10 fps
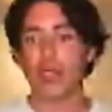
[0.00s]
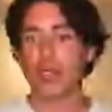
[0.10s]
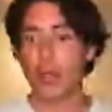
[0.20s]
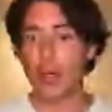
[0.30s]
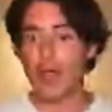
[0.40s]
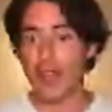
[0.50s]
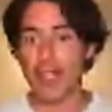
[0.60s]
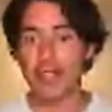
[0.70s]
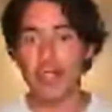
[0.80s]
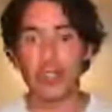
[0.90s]
So if
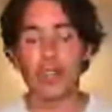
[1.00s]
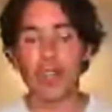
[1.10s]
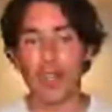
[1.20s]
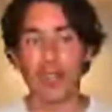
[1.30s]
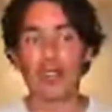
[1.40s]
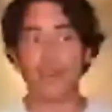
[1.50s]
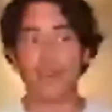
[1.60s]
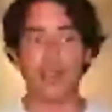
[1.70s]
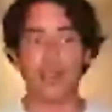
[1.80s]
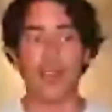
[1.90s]
I start to feel
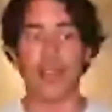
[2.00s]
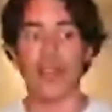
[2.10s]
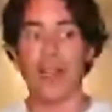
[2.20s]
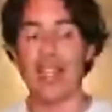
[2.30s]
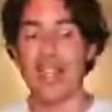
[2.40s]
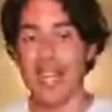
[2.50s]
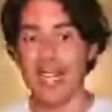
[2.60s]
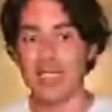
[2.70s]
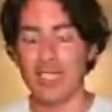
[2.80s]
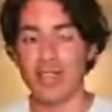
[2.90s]
something
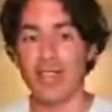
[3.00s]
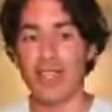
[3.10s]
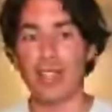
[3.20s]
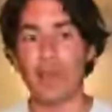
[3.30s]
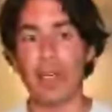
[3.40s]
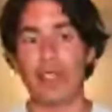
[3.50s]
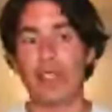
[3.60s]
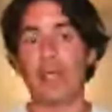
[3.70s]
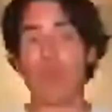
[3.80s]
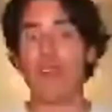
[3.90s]
negative, it's because
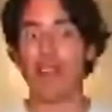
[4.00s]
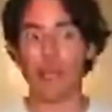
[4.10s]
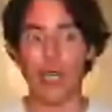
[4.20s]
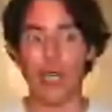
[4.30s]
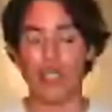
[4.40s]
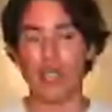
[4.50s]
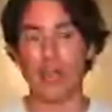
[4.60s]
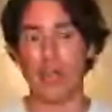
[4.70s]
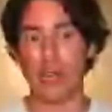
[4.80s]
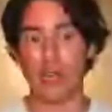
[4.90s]
in my vibration,
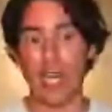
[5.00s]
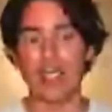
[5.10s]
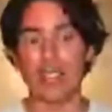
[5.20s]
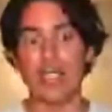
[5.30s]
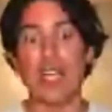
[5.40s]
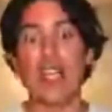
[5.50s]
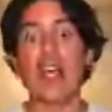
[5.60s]
in my reality,